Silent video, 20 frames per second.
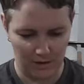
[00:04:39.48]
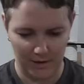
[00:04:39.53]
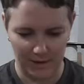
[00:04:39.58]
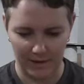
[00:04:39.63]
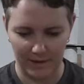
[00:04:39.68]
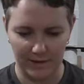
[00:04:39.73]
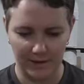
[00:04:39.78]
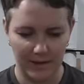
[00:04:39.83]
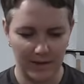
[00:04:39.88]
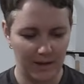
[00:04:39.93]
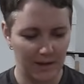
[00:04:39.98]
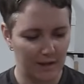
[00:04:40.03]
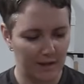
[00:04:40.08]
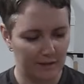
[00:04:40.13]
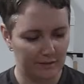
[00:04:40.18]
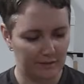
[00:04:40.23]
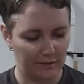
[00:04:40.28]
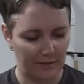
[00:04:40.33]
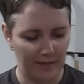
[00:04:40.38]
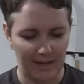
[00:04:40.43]
Okay,
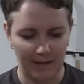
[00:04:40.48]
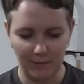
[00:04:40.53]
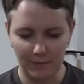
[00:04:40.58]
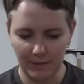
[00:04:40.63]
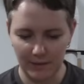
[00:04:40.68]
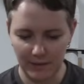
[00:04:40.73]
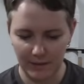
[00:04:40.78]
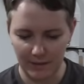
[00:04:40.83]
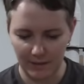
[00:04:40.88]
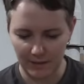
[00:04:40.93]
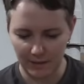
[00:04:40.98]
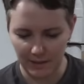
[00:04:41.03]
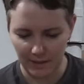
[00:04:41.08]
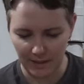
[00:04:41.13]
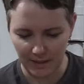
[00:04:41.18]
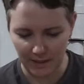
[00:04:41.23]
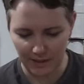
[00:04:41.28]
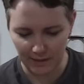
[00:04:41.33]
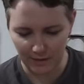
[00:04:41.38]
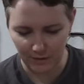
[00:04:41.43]
so that really,
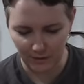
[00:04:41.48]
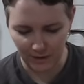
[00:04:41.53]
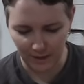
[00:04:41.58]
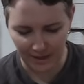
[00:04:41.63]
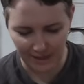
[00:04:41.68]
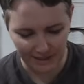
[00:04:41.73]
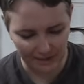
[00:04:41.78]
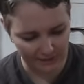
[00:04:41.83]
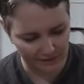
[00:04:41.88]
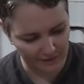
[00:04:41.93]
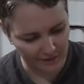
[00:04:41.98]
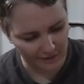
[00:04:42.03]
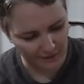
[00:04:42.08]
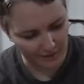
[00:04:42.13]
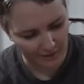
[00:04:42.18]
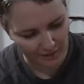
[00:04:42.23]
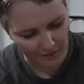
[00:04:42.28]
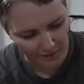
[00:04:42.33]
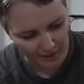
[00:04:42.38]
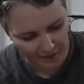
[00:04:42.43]
it, you can kind of see
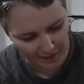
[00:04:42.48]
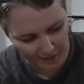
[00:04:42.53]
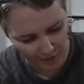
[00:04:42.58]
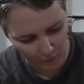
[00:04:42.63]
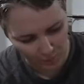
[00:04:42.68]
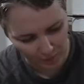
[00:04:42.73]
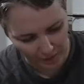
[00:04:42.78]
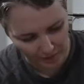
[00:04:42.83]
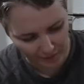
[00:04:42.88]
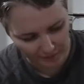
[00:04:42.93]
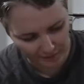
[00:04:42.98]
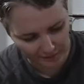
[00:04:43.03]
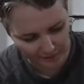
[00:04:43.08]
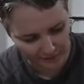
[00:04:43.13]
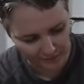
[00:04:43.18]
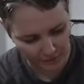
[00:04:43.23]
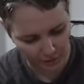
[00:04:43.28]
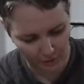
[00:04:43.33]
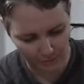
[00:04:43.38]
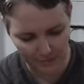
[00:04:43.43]
that it kind of welds
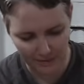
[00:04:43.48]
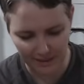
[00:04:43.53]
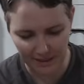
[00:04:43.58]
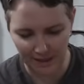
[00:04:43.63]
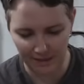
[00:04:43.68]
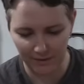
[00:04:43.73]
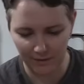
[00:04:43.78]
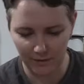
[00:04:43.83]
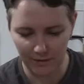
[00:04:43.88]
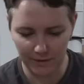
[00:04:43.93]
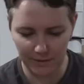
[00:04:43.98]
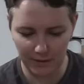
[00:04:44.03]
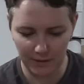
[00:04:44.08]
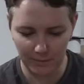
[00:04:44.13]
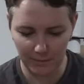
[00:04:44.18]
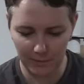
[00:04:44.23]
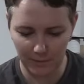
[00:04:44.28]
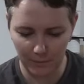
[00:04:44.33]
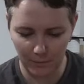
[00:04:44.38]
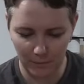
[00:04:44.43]
the foam together a
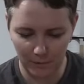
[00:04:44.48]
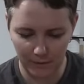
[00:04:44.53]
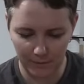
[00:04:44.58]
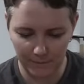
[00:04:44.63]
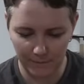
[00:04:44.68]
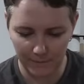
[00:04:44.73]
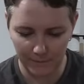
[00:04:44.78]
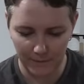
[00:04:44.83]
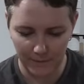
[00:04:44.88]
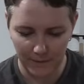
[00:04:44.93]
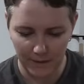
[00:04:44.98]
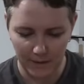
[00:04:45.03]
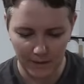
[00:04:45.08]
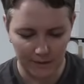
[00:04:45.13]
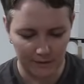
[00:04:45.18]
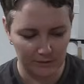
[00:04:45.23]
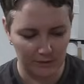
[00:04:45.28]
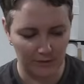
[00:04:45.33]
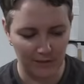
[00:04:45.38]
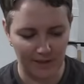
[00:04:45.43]
little bit more.
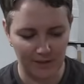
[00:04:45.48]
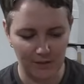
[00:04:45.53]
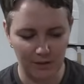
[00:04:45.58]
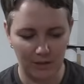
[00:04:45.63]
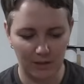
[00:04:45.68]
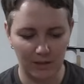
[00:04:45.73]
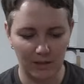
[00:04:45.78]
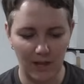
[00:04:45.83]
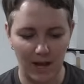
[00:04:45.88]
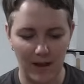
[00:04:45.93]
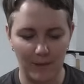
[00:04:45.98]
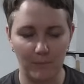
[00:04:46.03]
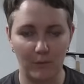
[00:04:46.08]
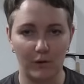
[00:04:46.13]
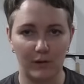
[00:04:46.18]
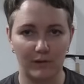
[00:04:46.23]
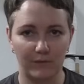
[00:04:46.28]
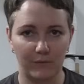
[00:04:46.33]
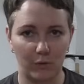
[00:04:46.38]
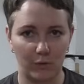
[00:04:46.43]
So that took a lot
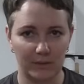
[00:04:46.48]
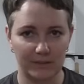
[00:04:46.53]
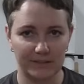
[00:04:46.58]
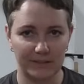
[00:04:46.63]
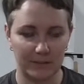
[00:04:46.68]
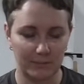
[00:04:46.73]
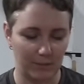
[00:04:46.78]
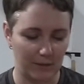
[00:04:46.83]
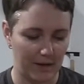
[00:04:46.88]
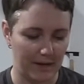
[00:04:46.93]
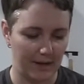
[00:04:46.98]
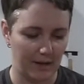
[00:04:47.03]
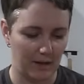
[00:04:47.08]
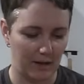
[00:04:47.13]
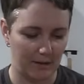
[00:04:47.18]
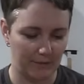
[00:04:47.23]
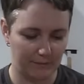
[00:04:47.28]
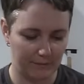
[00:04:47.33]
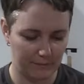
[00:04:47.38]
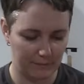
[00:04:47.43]
more force to break
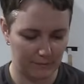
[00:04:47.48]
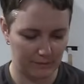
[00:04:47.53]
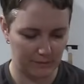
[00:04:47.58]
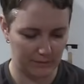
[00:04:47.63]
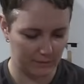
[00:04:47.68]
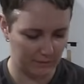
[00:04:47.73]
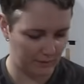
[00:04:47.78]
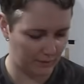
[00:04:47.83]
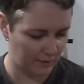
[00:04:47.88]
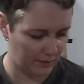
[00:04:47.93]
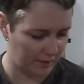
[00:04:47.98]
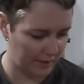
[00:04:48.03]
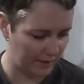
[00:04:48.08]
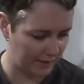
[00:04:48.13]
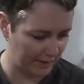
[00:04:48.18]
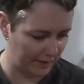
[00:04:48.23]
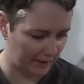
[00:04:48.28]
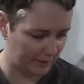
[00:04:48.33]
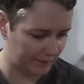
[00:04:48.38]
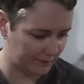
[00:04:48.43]
off.
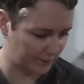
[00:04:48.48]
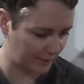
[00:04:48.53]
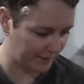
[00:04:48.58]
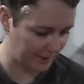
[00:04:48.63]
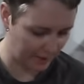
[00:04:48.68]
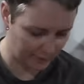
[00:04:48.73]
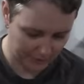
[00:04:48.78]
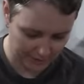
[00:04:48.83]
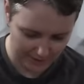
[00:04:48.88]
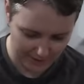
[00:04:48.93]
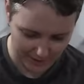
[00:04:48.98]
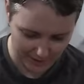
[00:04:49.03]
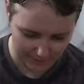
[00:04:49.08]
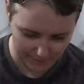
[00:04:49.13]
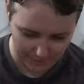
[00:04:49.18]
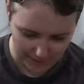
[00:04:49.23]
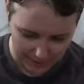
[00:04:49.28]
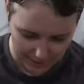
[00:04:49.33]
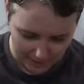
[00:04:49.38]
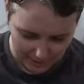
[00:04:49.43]
Okay, that was without the
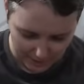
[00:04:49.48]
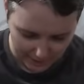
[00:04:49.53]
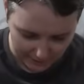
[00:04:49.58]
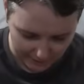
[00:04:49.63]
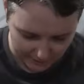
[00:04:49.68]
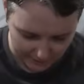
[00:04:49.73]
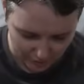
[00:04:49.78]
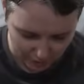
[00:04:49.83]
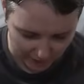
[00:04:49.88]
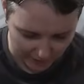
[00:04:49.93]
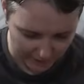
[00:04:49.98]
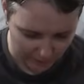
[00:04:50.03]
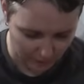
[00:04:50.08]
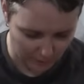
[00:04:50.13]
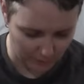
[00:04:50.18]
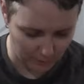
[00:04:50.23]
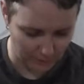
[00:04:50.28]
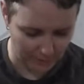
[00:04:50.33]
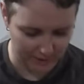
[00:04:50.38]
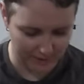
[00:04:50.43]
tape. Let's try the
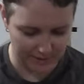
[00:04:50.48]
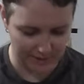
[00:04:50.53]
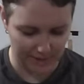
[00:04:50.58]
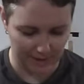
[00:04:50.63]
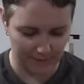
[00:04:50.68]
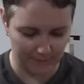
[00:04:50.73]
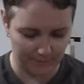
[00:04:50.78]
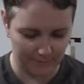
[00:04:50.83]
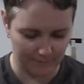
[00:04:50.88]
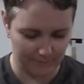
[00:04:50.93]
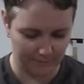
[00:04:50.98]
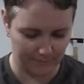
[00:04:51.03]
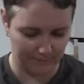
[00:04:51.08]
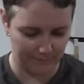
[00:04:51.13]
one with the tape.